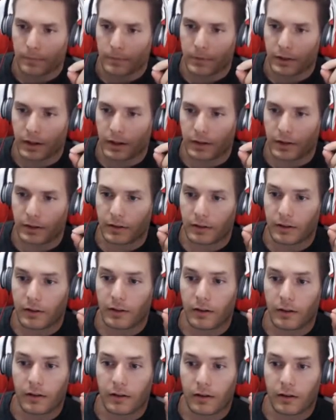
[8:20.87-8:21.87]
get it
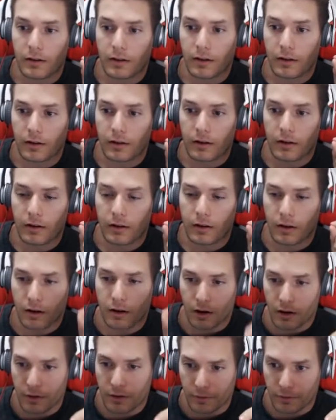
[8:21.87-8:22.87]

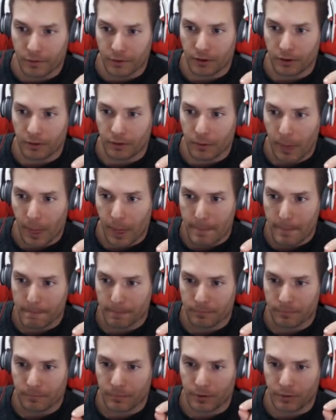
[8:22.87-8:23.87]
on the field
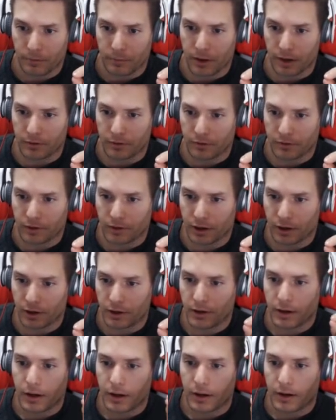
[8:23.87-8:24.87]
as a monster
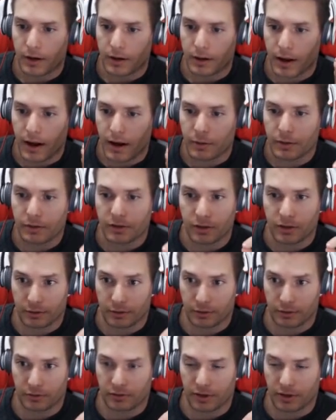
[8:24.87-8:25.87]
card. Now we
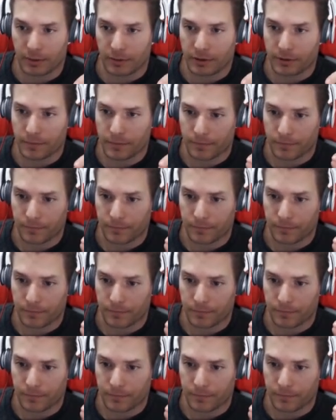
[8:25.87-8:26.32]
Synchro Summon